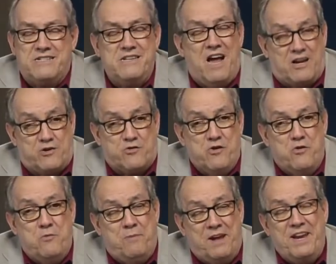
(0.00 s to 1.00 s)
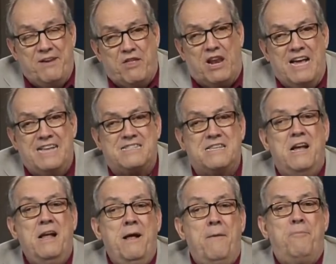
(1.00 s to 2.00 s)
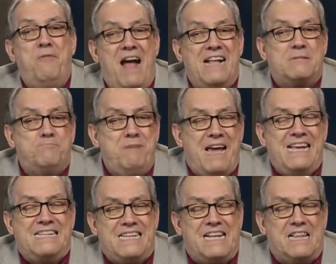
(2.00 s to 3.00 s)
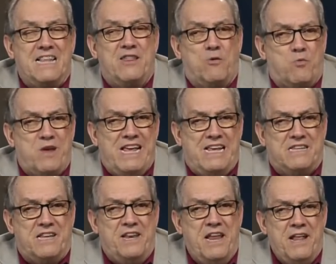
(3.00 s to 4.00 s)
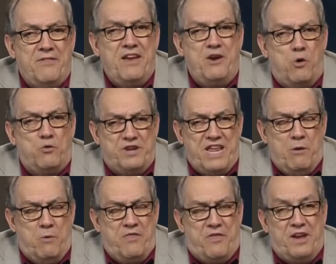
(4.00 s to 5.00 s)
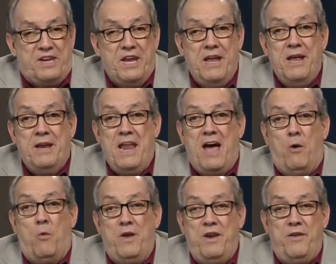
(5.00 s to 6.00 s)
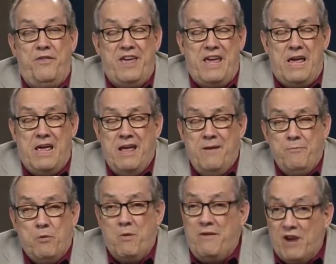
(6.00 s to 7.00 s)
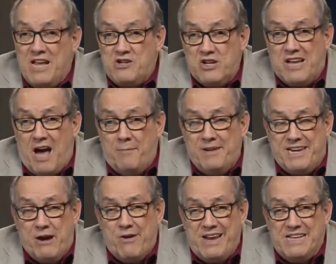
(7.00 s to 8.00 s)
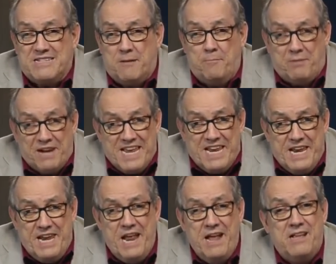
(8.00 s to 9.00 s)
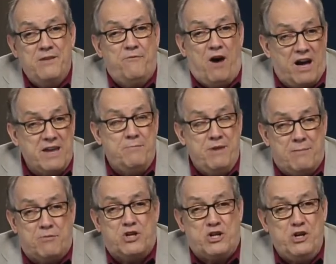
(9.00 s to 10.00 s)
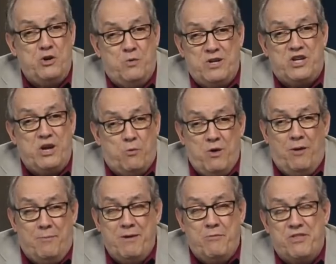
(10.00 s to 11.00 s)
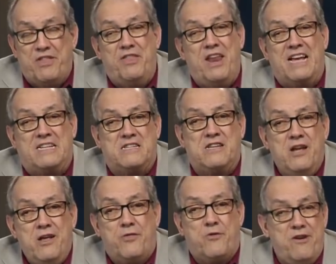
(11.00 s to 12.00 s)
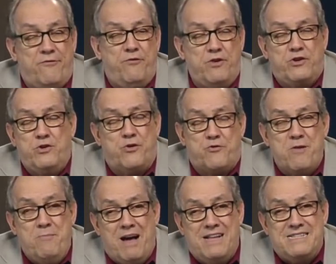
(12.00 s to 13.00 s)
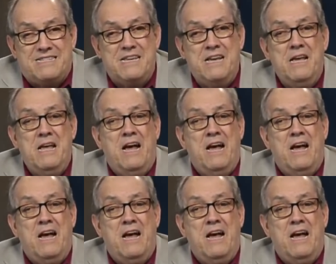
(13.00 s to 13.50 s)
is not true. But nevertheless, that's basically the reason they don't deal with it. Now, when the Revelation commentary is completed, volume number 2, which it will be within the next two or three months,